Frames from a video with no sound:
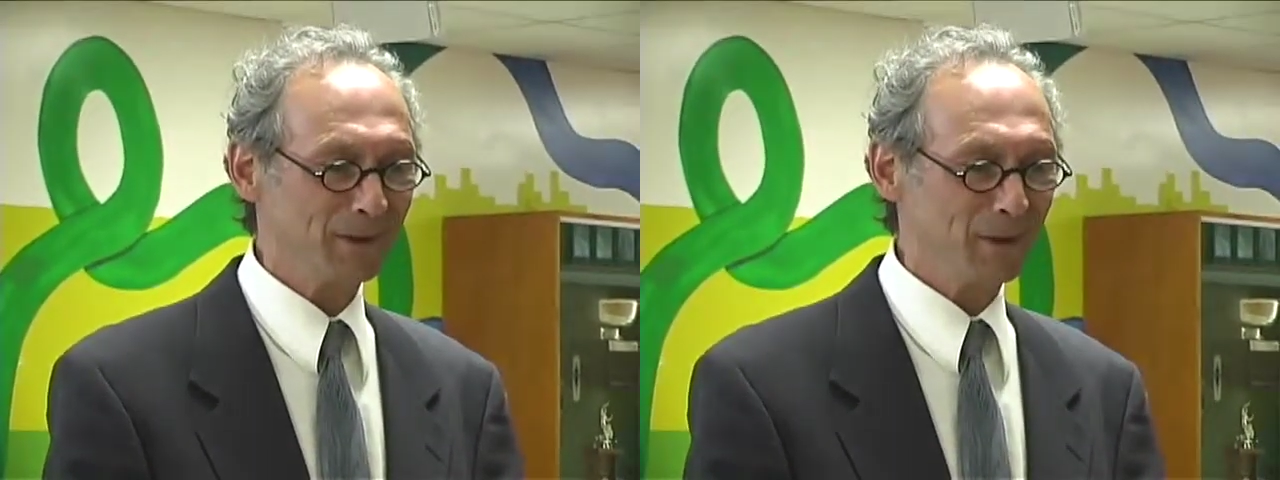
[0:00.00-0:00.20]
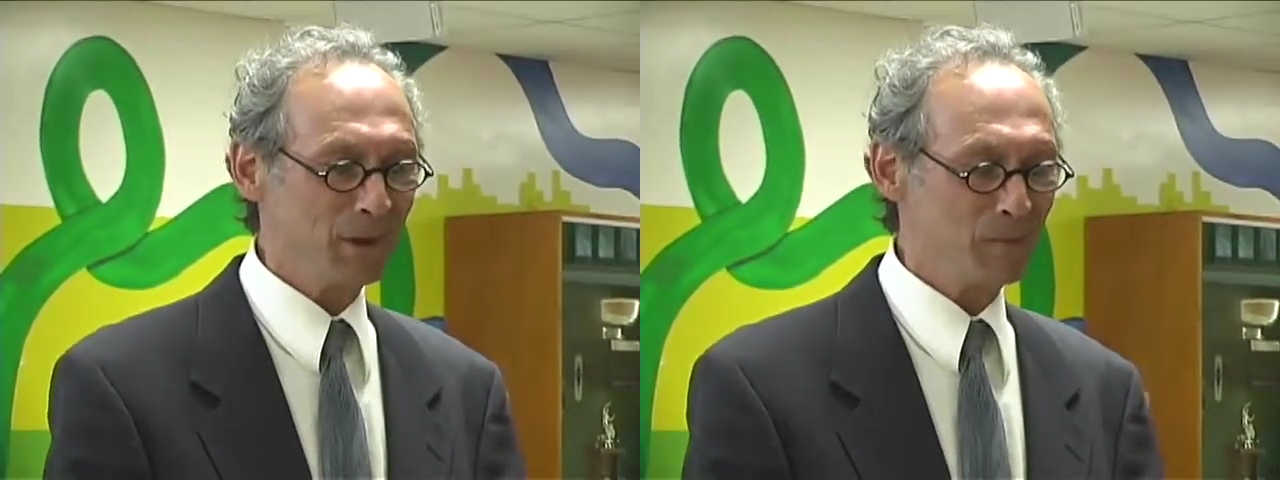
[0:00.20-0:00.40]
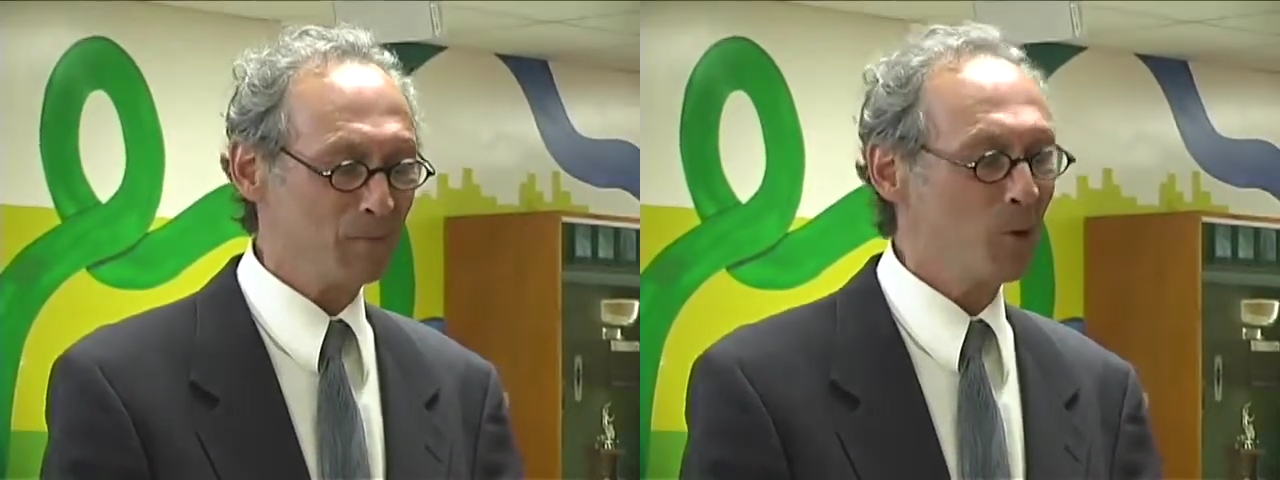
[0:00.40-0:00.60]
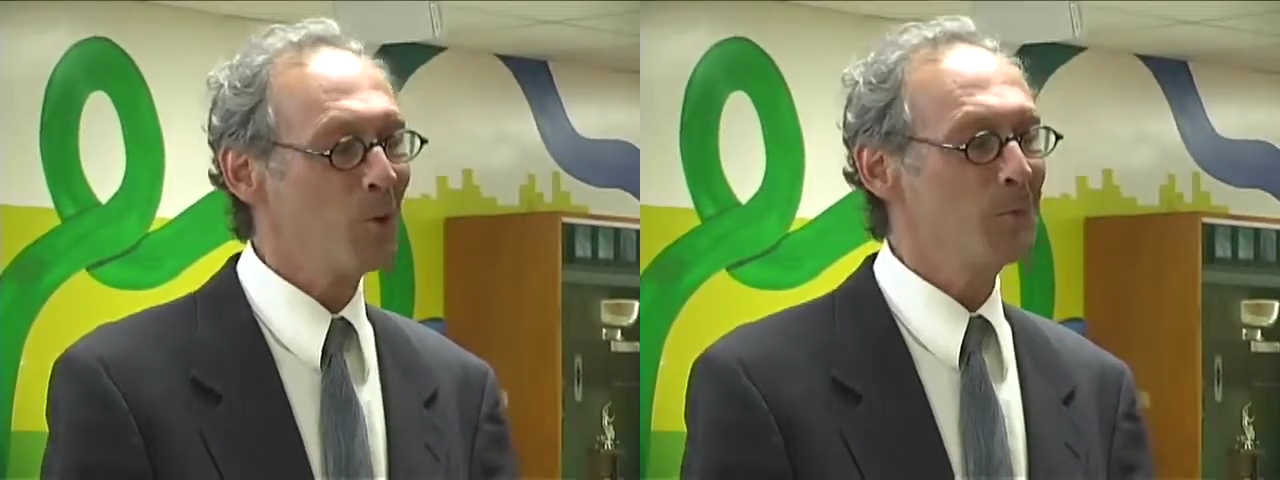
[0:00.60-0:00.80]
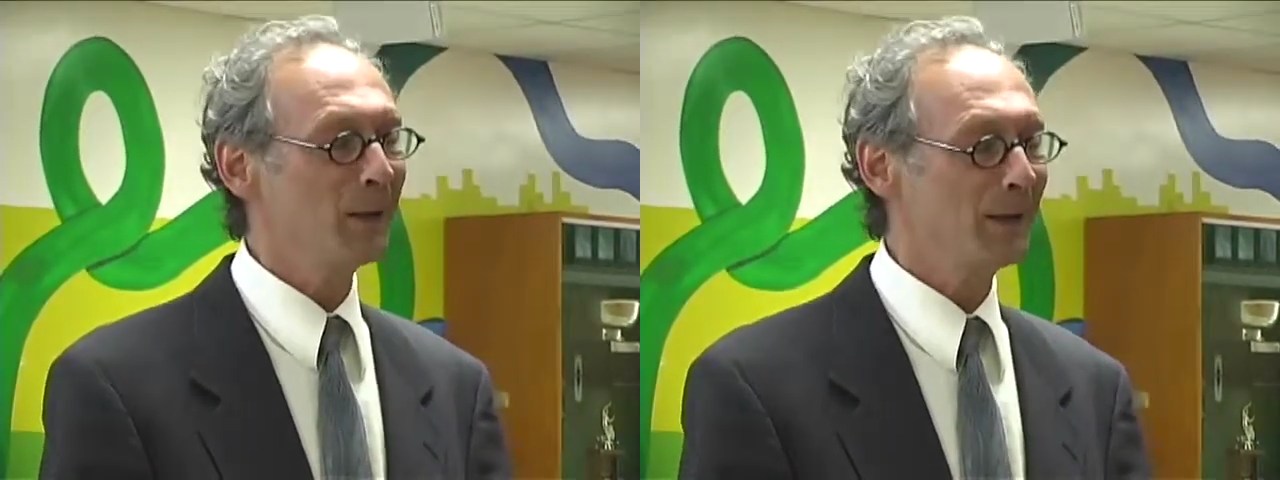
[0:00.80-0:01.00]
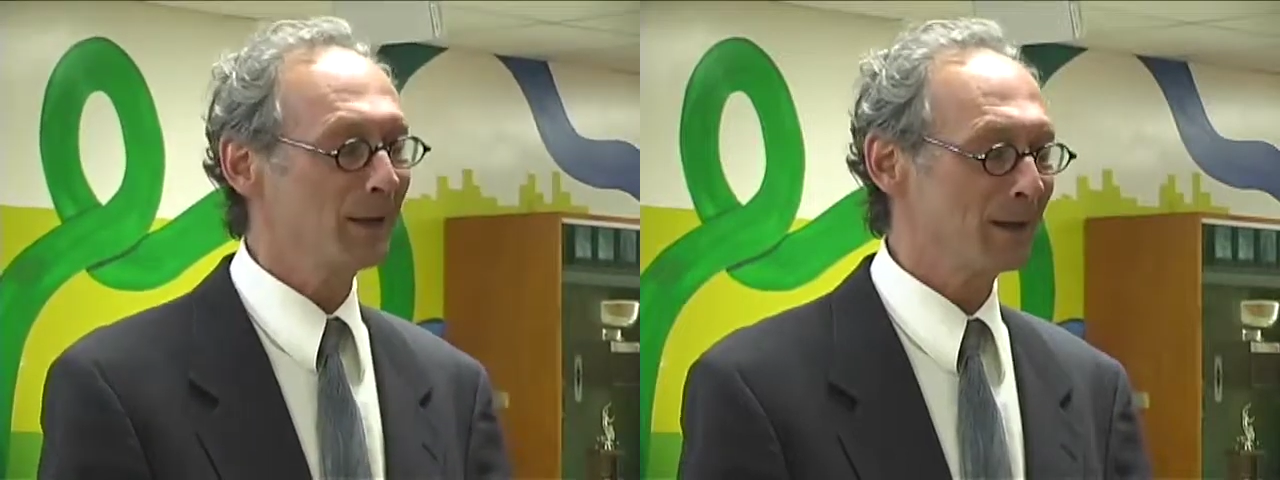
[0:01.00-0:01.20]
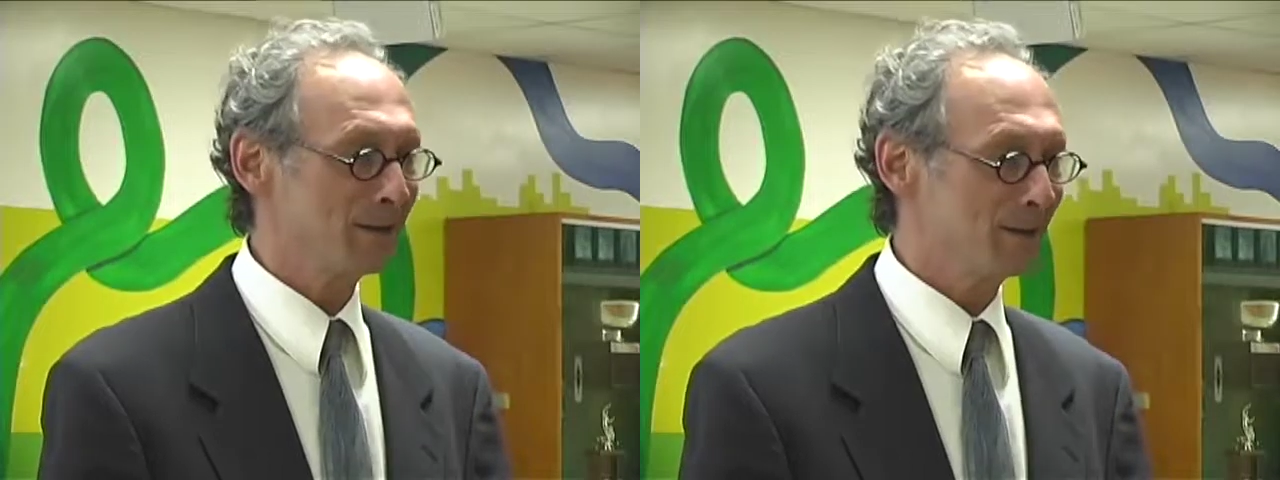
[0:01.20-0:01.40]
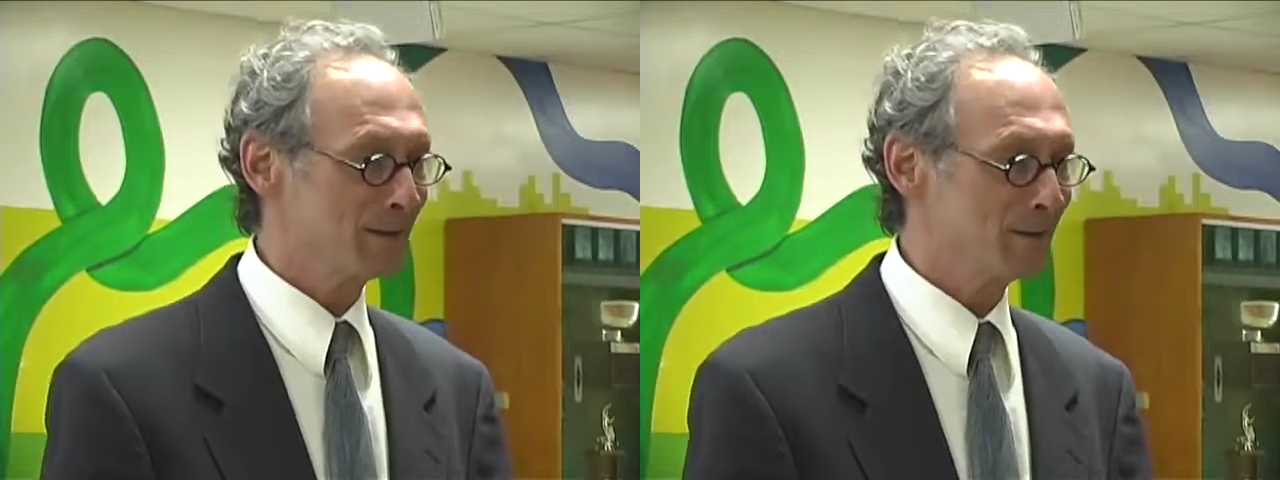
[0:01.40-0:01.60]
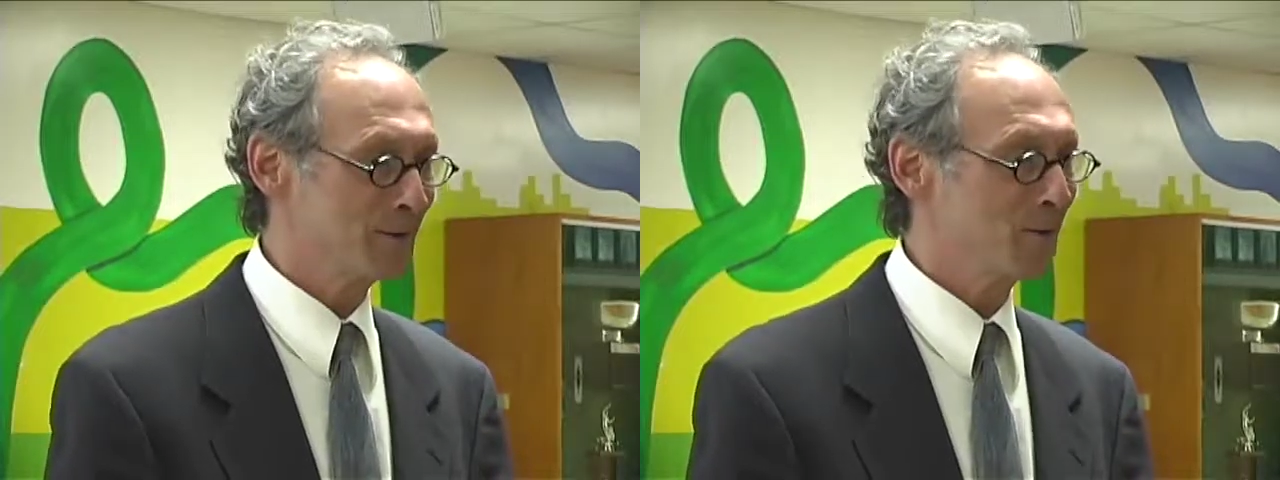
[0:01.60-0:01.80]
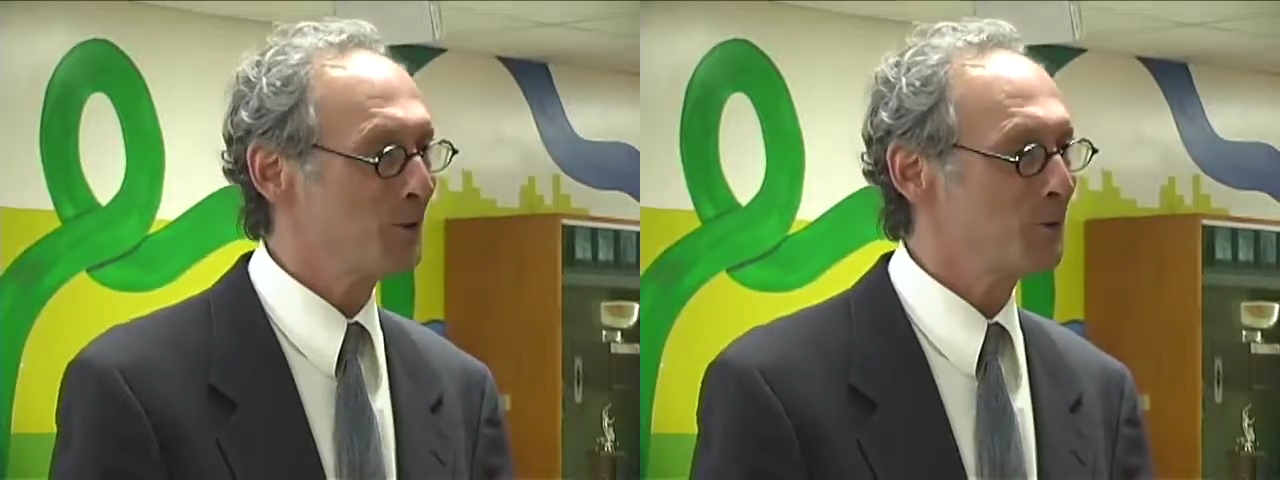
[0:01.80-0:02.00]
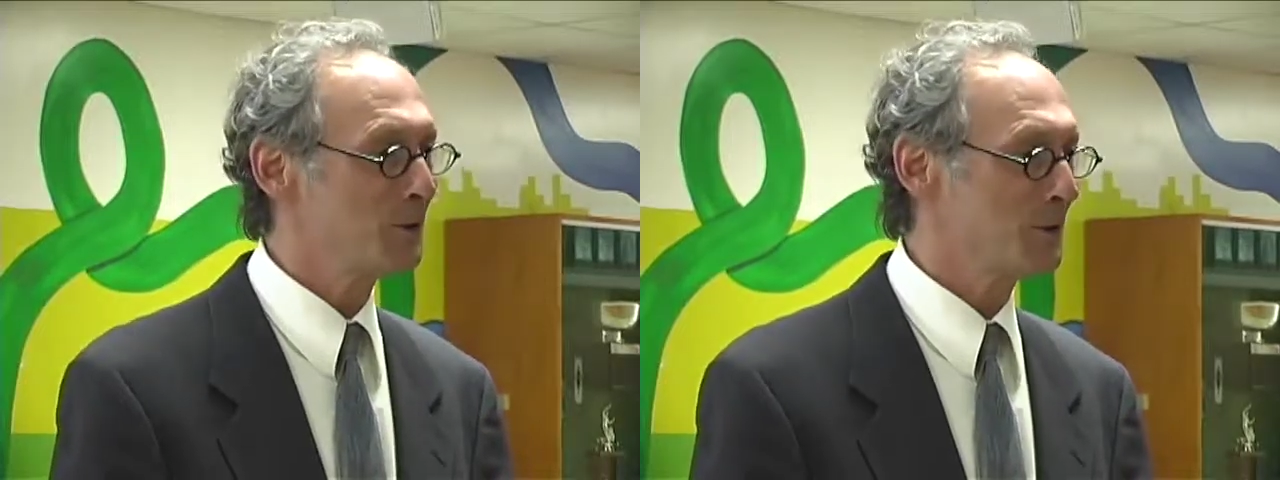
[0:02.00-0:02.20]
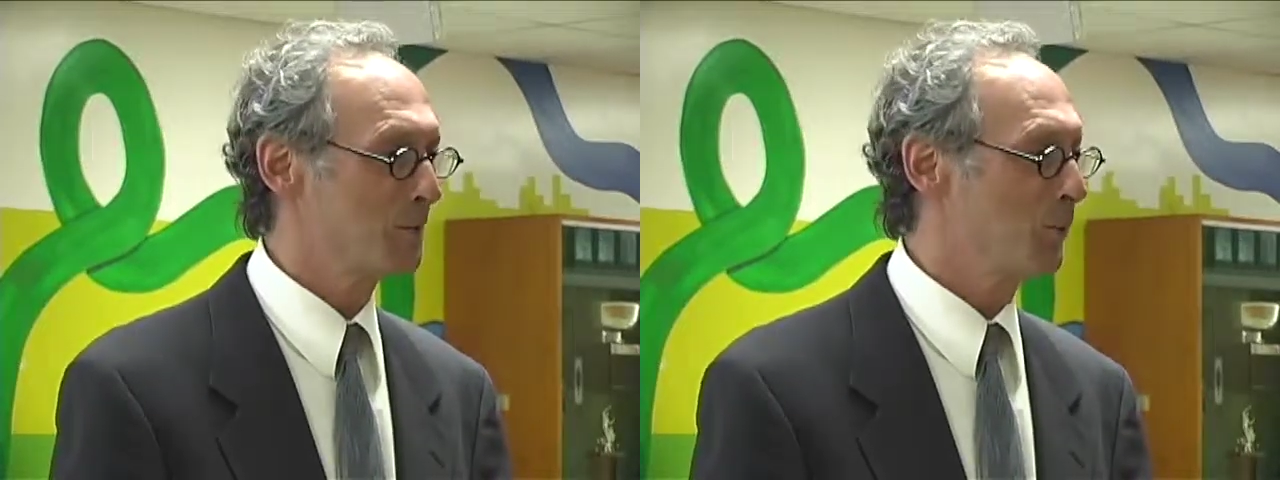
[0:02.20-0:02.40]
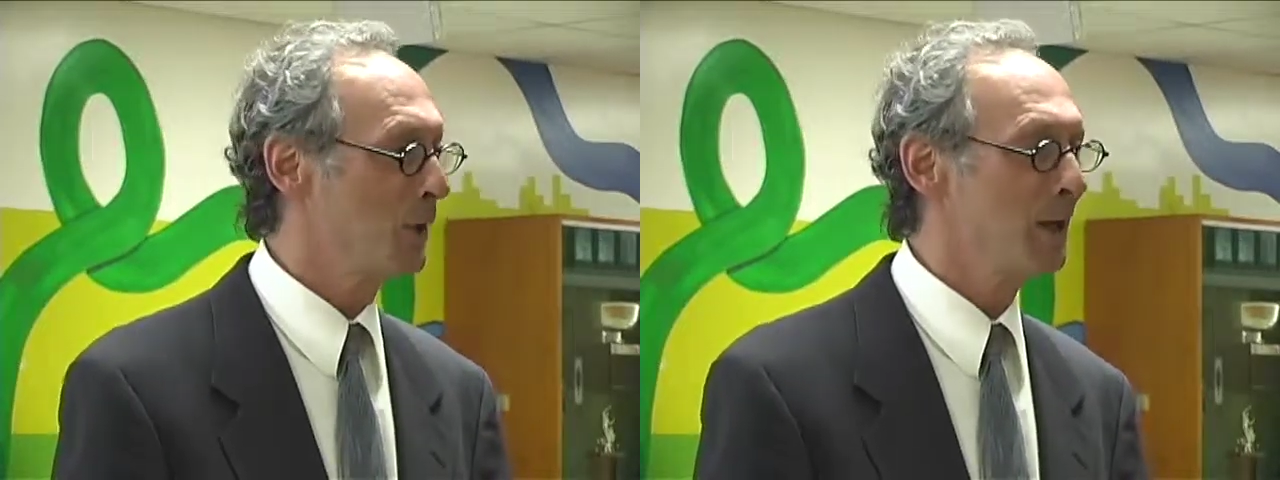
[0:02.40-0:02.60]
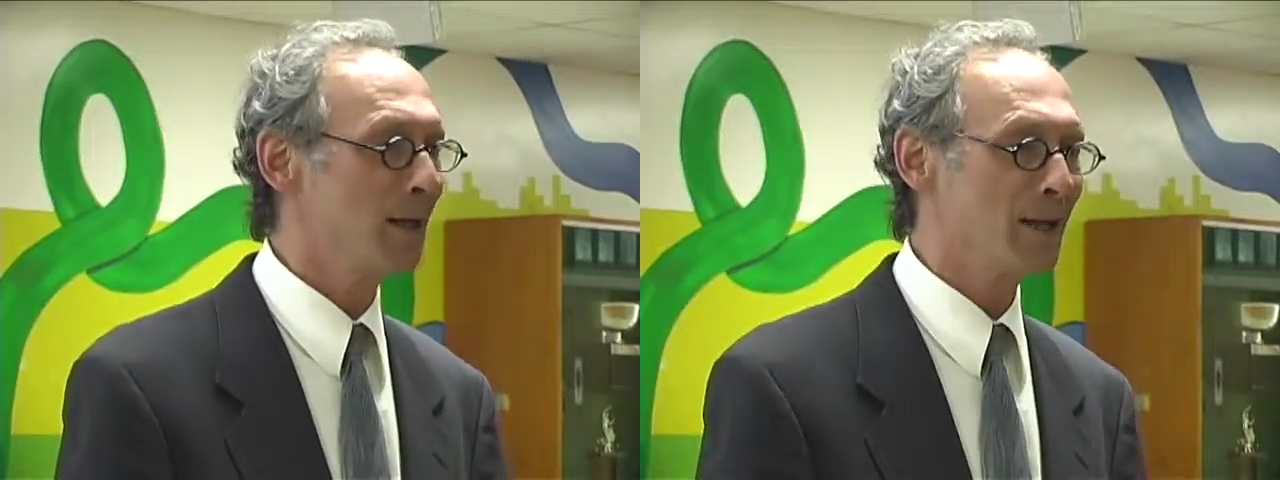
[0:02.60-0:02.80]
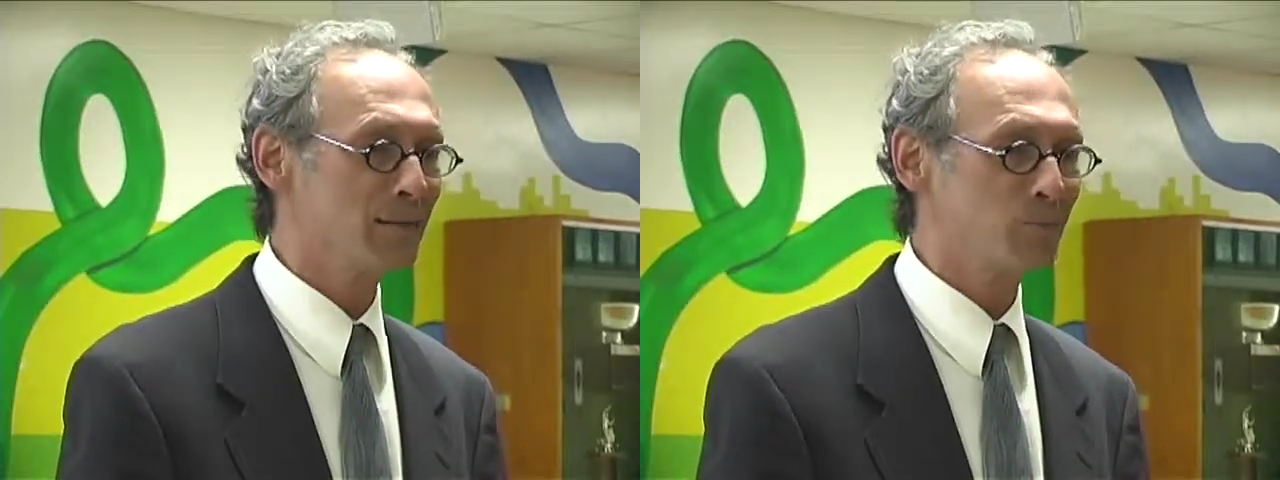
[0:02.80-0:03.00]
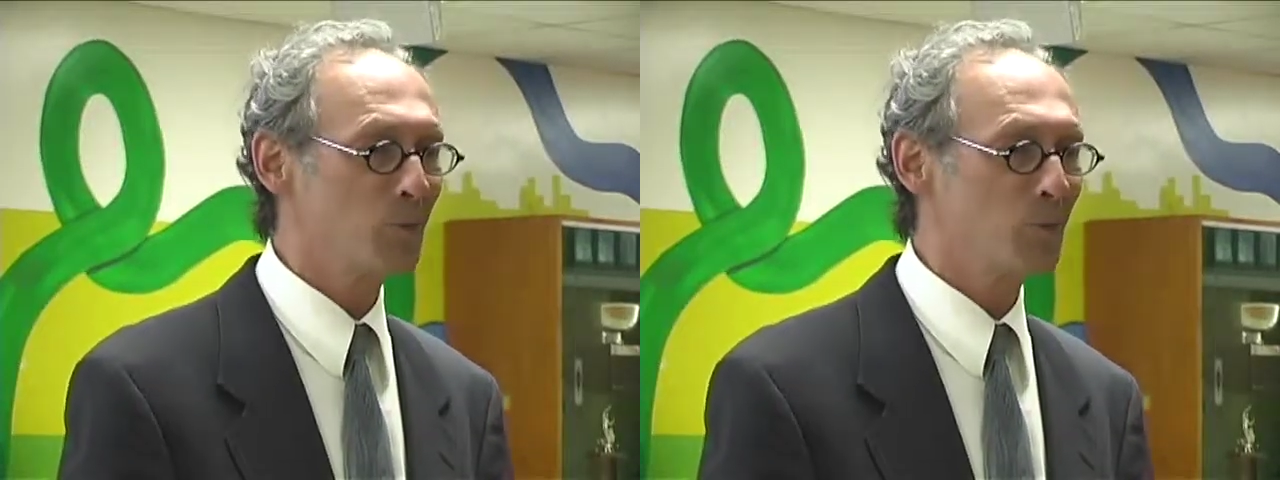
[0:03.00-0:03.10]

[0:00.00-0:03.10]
I'm hoping that students will at